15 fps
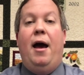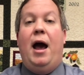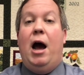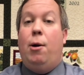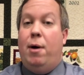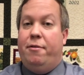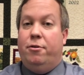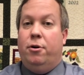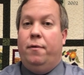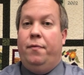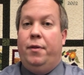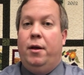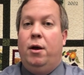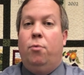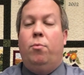However,
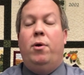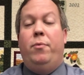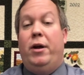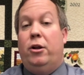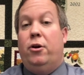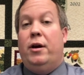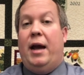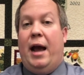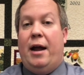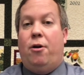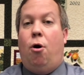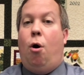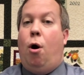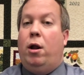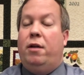when we look at
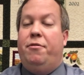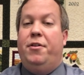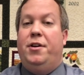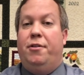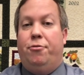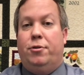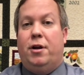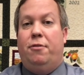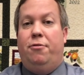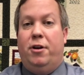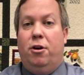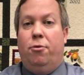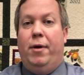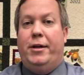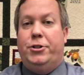all of the different
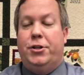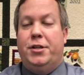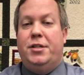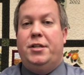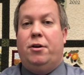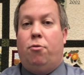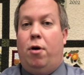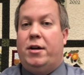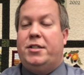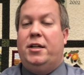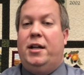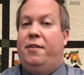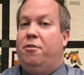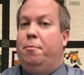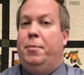configurations across
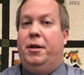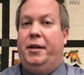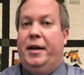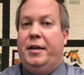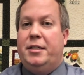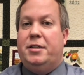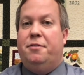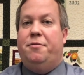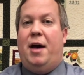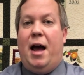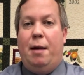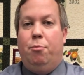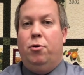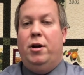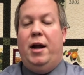11 buildings of
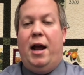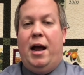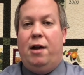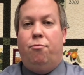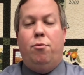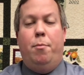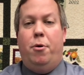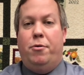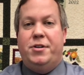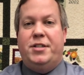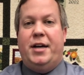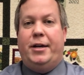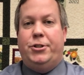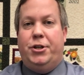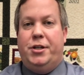hybrid and remote
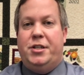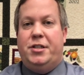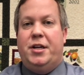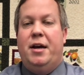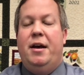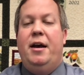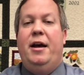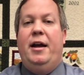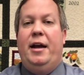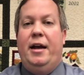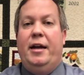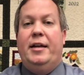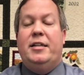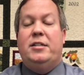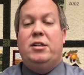sections,
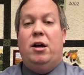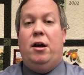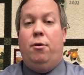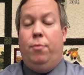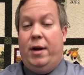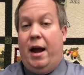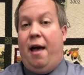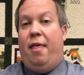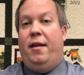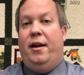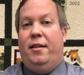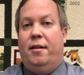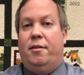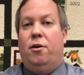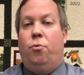it is a reality
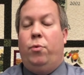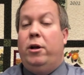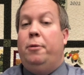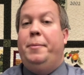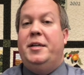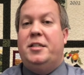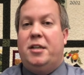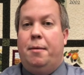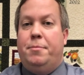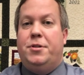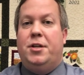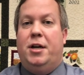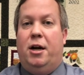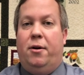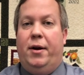that there will be some
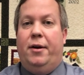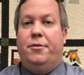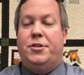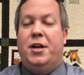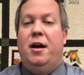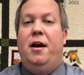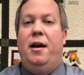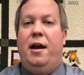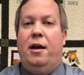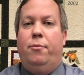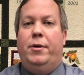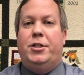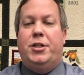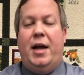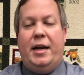scenarios in
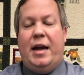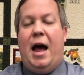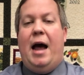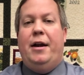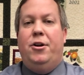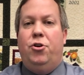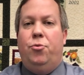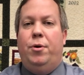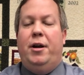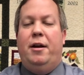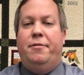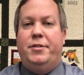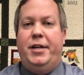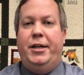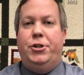which that continuity
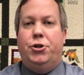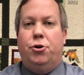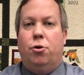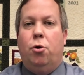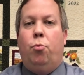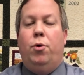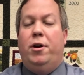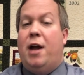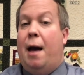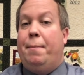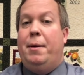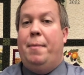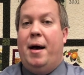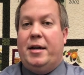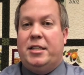of teacher would not
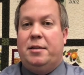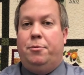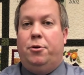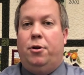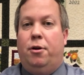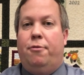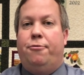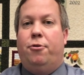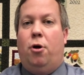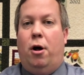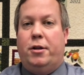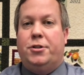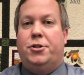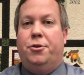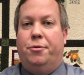be possible for
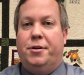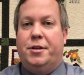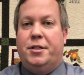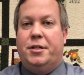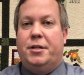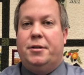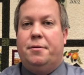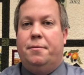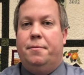all students.